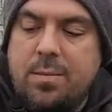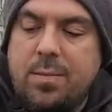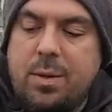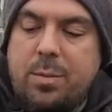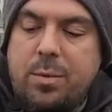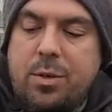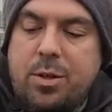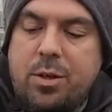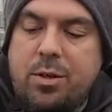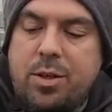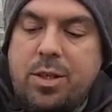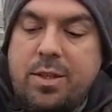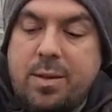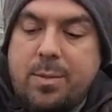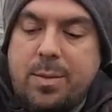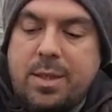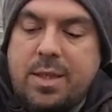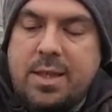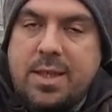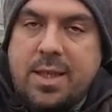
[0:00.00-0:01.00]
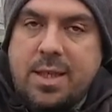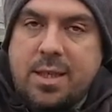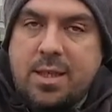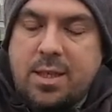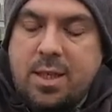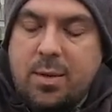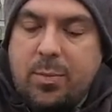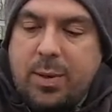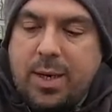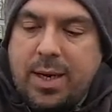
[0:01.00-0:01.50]
The majority of them are stuck
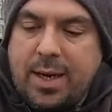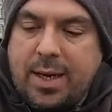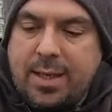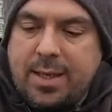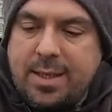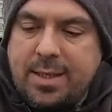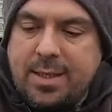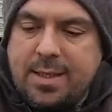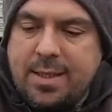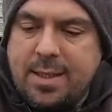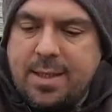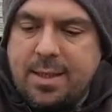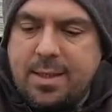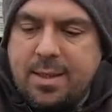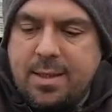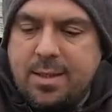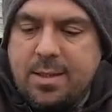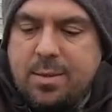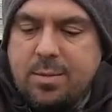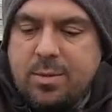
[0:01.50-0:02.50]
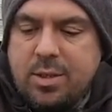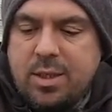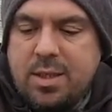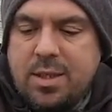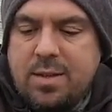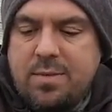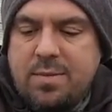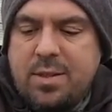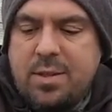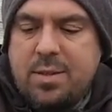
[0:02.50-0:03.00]
to the packet inside, so I'm just going